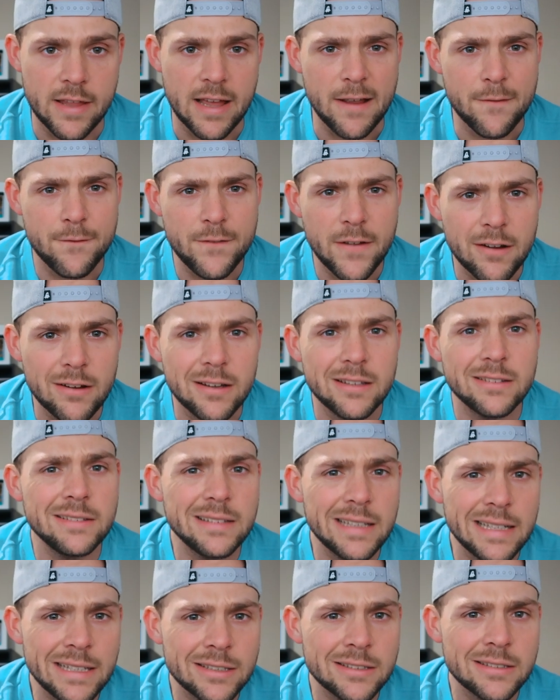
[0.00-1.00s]
Now, I felt a
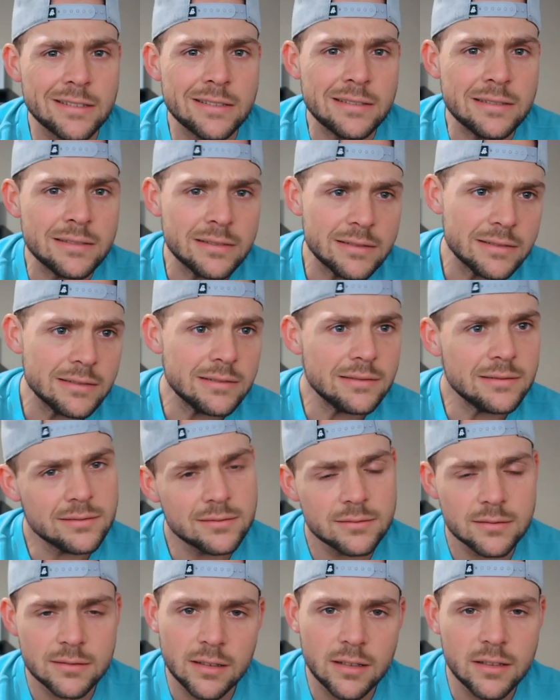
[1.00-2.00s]
little,
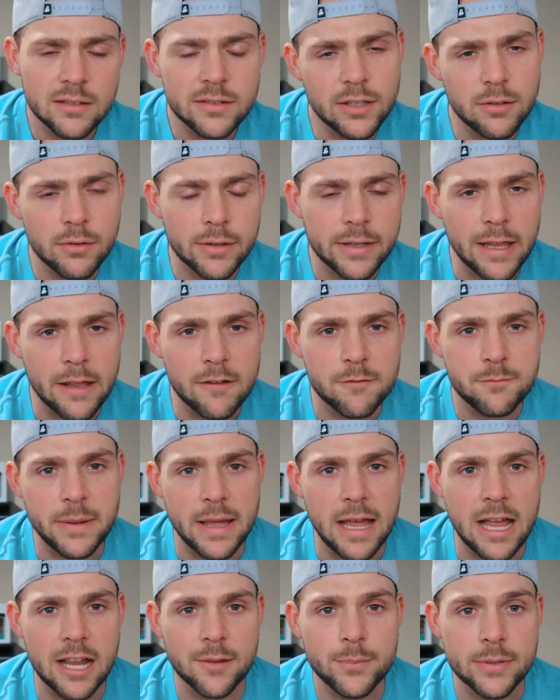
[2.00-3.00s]
little give
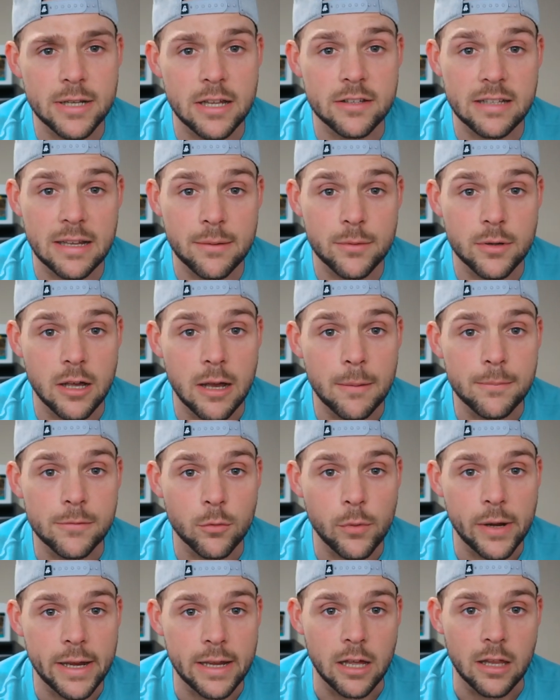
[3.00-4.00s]
back, but I was able to up
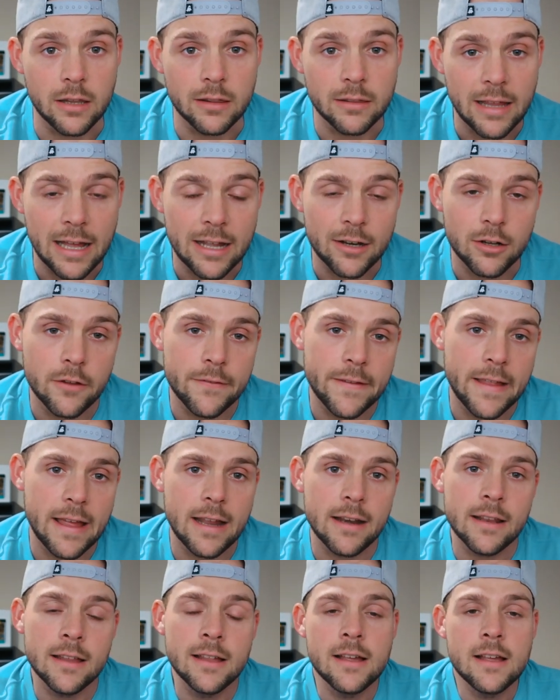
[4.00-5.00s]
the weight a lot on
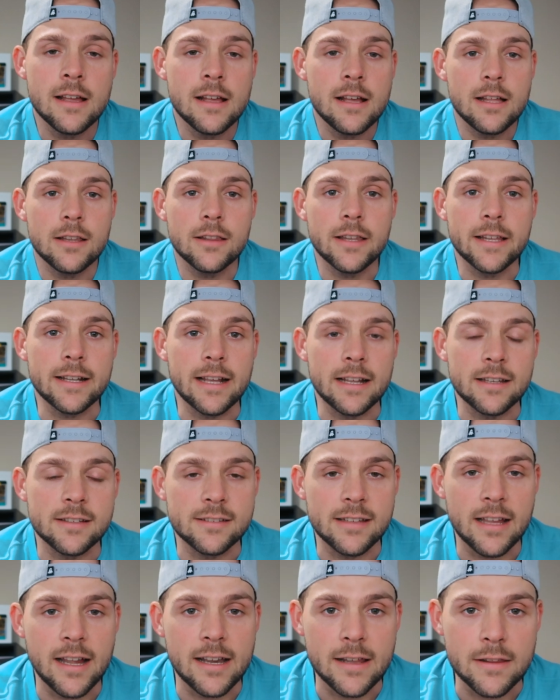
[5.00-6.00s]
that. Like I
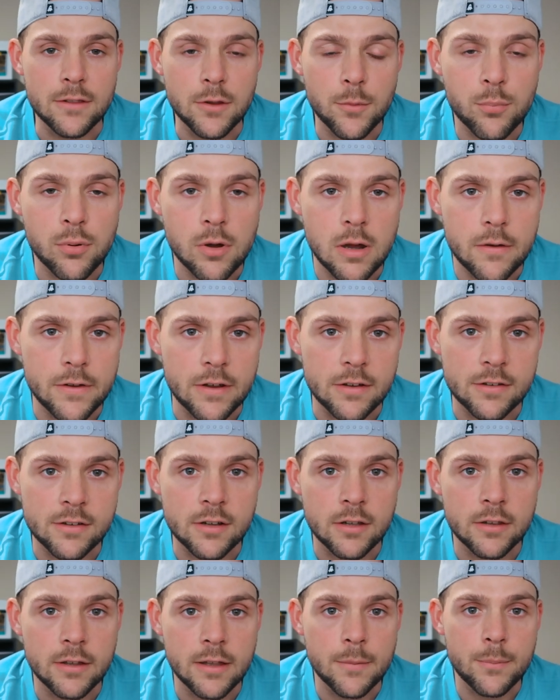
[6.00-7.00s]
said in the previous
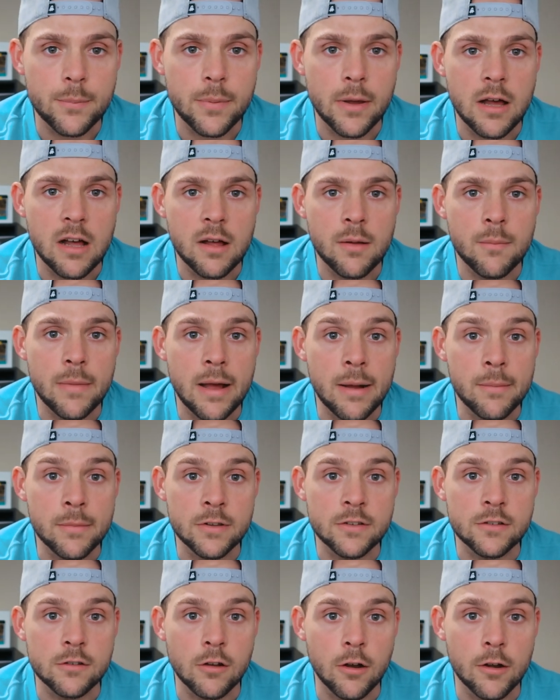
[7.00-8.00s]
clip, um, I'm
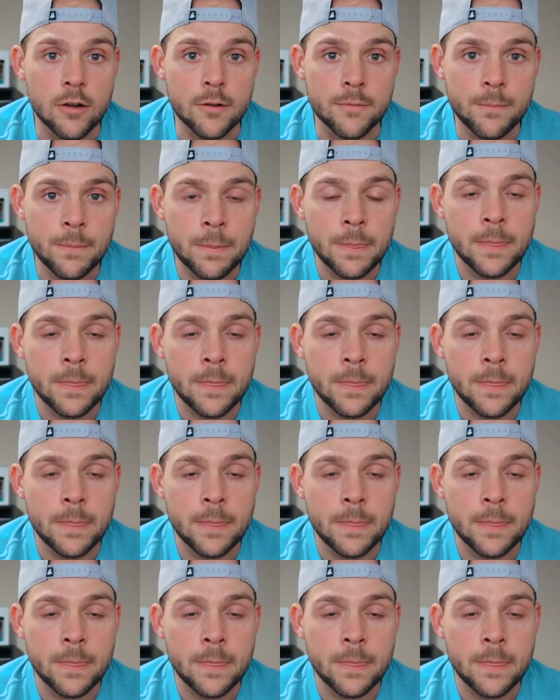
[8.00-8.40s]
gonna start,